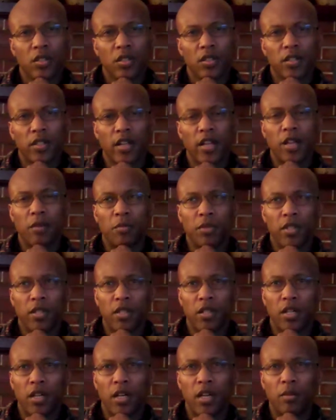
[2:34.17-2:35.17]

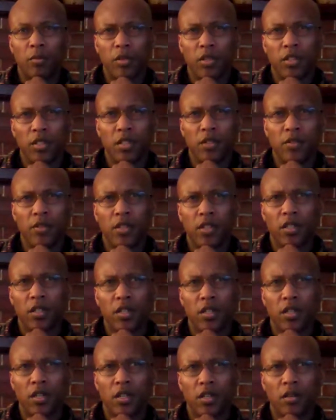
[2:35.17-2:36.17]
Namely, I believe the
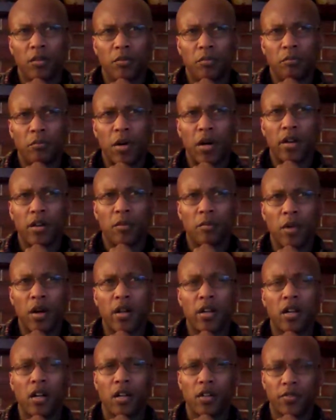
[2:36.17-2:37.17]

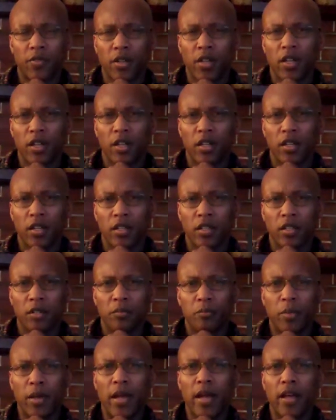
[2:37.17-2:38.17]
Baader-Meinhof gang and the
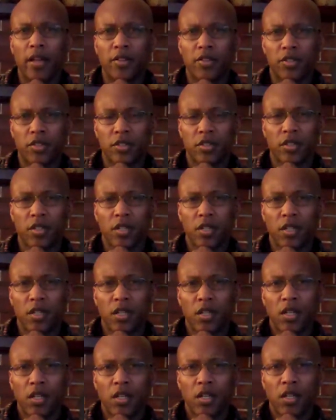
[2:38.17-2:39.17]
Baas
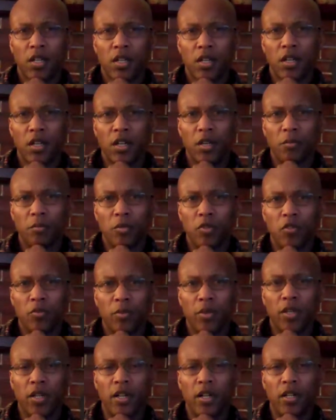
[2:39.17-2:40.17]

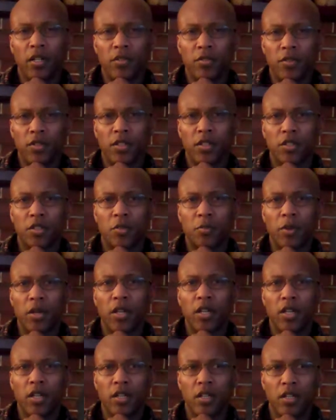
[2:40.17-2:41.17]
movement out of
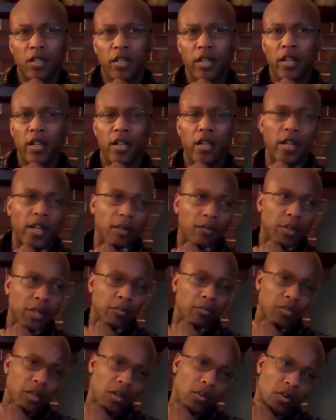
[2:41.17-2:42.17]
Spain. They had been
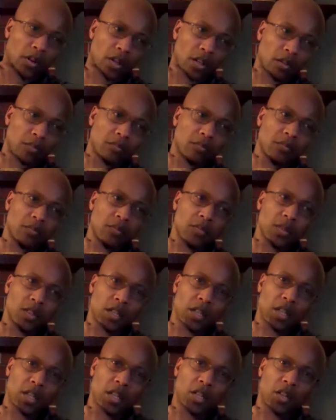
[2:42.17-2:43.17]
blowing up,
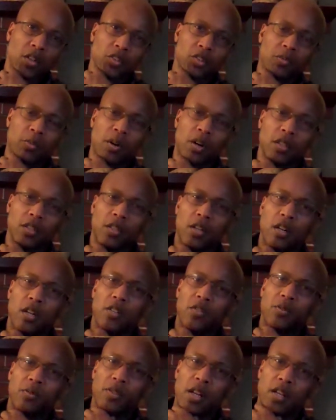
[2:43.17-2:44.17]
small targets
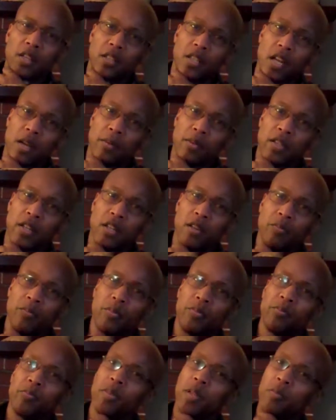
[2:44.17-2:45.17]
from time to time and taking
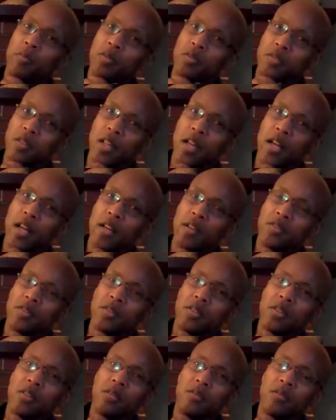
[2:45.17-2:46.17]
people's
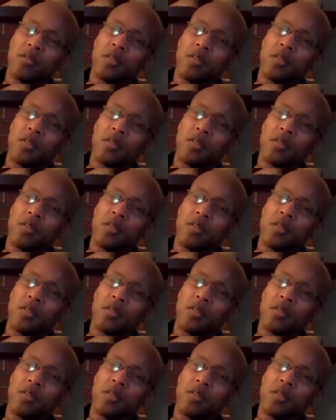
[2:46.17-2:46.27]
lives.